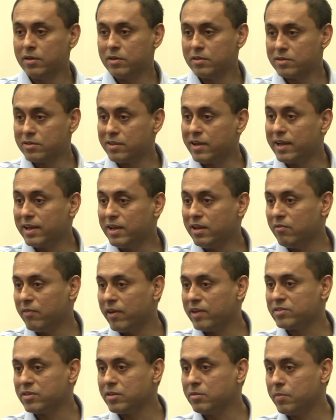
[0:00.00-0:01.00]
slightly
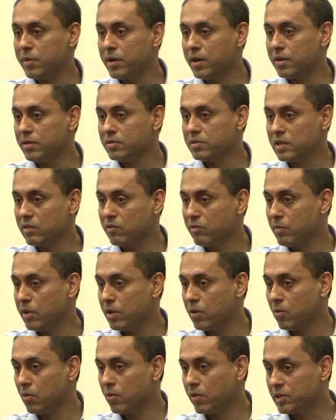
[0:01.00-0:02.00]
Western bias, given
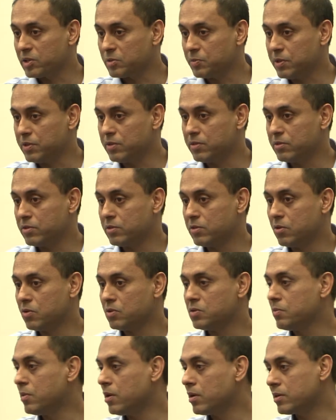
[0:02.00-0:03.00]
my own experience in
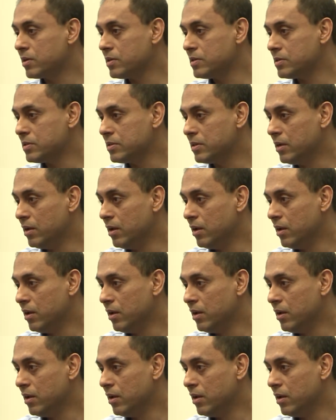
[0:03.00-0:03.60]
those markets.